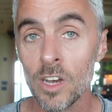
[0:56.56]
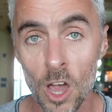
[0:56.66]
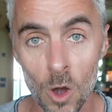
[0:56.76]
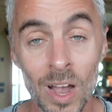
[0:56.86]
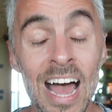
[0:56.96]

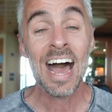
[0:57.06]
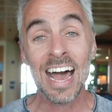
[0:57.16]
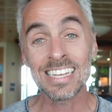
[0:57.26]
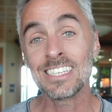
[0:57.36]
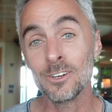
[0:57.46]
No.
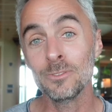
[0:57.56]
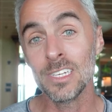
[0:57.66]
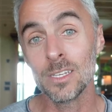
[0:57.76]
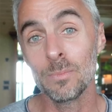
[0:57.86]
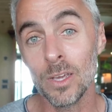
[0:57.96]
I still
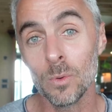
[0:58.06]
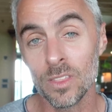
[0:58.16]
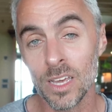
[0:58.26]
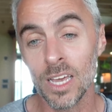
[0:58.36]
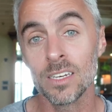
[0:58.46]
need to be
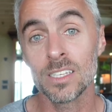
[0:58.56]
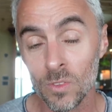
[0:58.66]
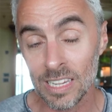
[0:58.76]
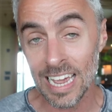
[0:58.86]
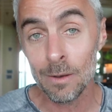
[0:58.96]
within
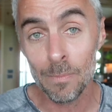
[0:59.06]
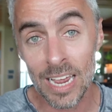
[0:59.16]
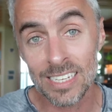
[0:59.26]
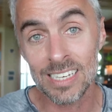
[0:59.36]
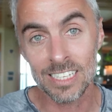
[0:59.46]

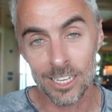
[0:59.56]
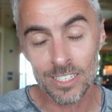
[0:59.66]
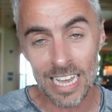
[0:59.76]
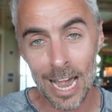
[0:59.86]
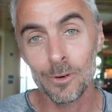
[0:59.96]
land-based
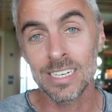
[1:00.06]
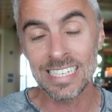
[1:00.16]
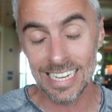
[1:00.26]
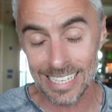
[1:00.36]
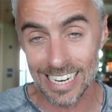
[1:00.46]
cell tower
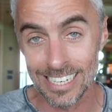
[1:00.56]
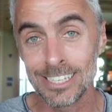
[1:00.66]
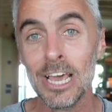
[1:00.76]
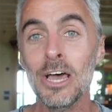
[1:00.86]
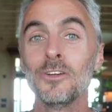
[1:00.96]

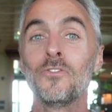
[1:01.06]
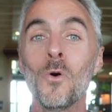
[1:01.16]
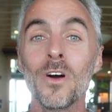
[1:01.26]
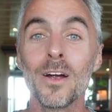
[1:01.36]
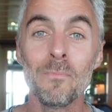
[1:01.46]
distance
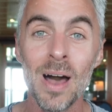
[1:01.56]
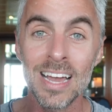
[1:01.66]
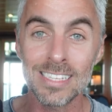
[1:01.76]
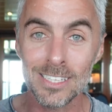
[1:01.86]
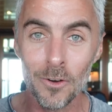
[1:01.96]
for
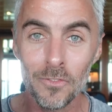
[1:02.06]
my cell